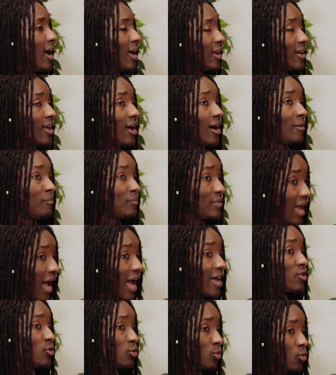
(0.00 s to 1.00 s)
And
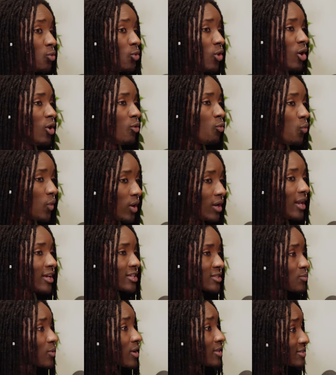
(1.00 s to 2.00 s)
yeah, you will
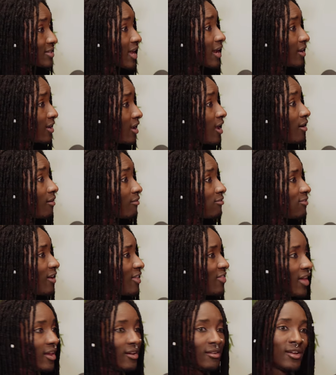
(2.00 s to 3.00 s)
experience that love.
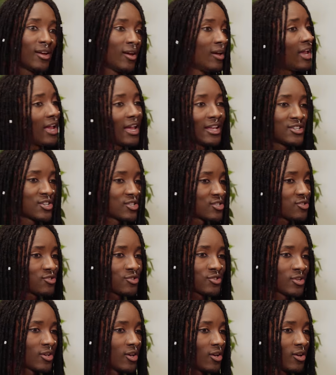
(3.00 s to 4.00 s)
And then you
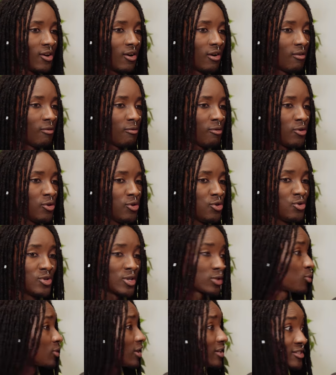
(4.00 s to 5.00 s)
just
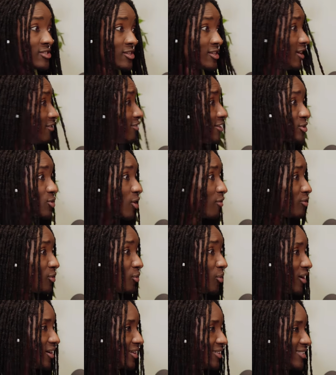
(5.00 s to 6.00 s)
want to give it to
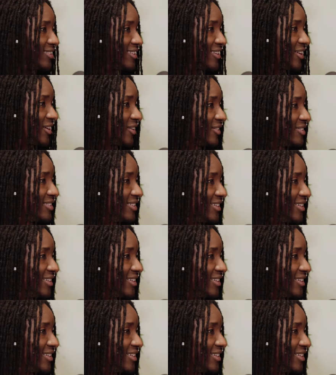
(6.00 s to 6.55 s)
everyone, you know?